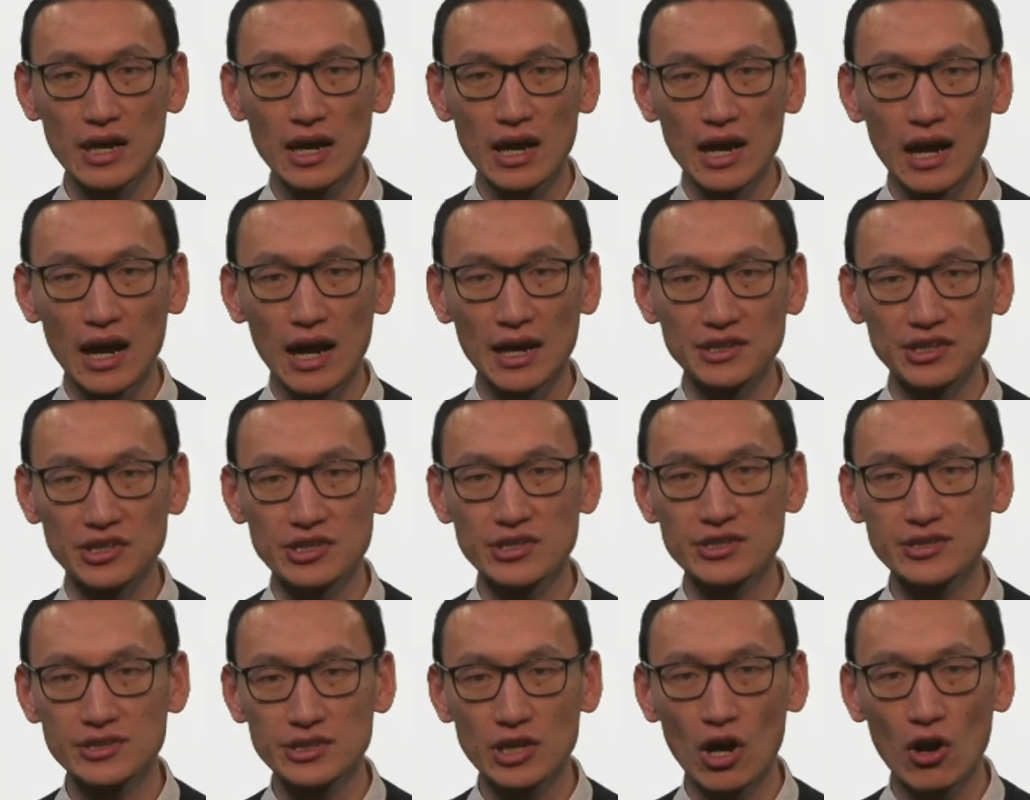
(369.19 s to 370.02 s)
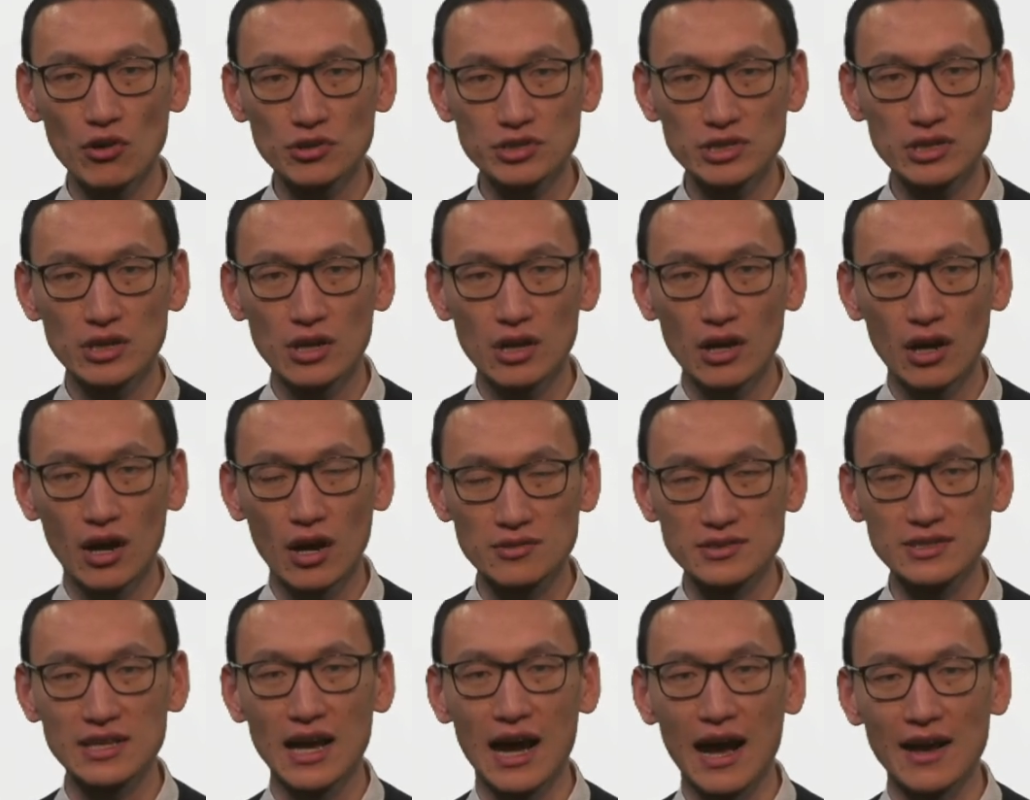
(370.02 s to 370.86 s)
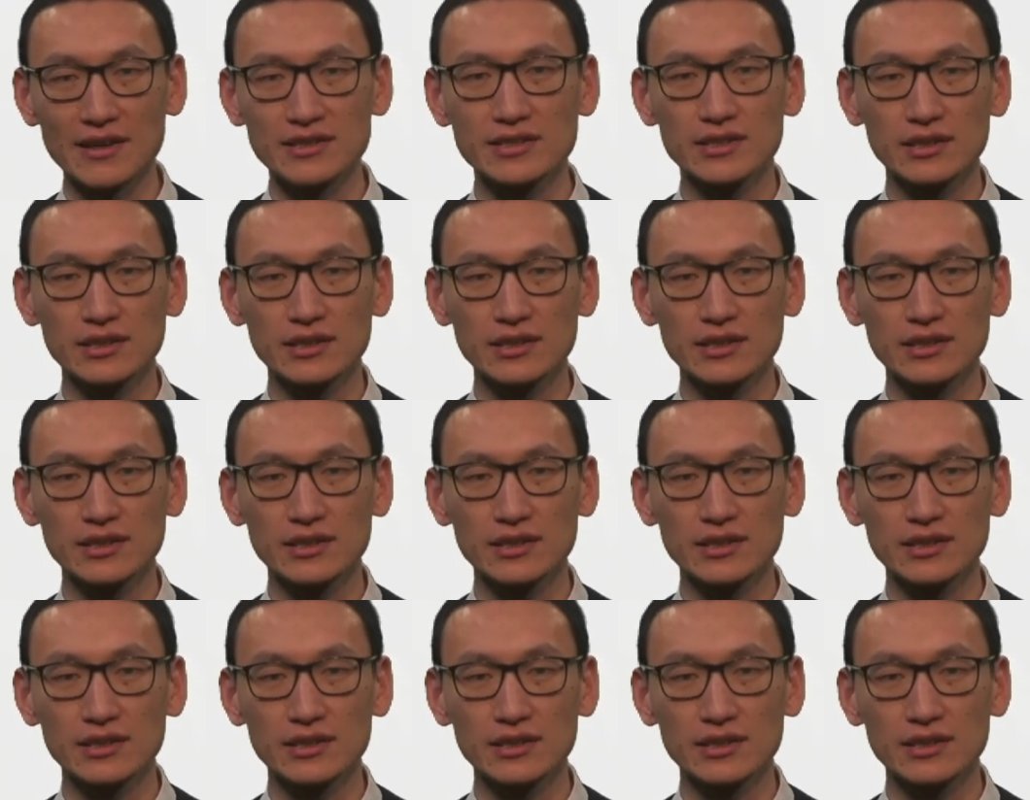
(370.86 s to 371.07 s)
and installed on-site.